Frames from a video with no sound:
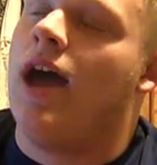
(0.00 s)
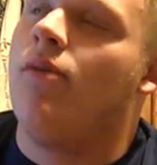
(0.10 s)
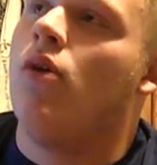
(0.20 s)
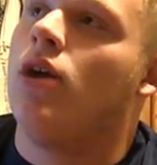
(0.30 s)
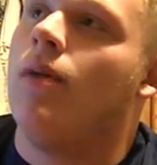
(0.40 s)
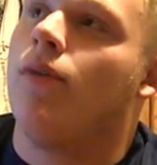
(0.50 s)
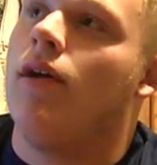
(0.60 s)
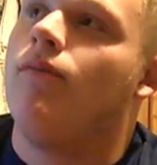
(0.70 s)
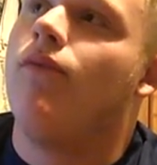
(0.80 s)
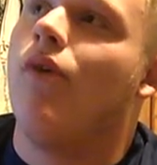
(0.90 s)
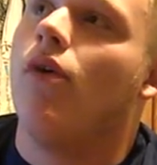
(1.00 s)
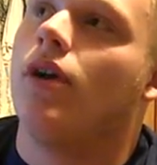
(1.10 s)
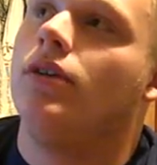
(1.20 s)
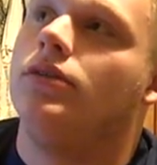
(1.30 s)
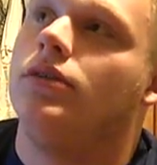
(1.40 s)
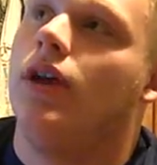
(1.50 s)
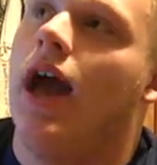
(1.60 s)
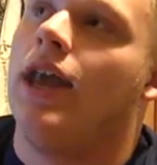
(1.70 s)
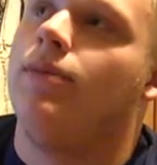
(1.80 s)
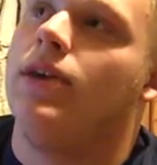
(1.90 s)
woke up around 4.
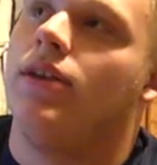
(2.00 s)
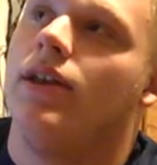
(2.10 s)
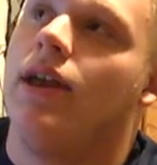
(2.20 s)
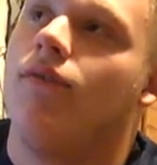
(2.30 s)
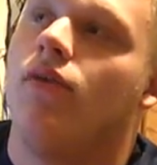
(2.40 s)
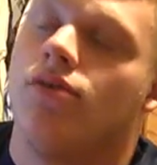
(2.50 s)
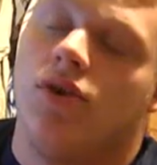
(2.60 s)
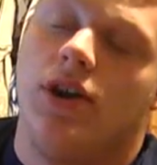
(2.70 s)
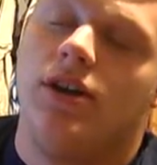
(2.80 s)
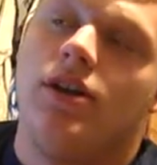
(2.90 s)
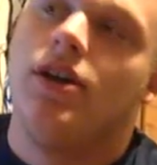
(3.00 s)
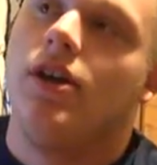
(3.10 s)
I had to be there at like 4:30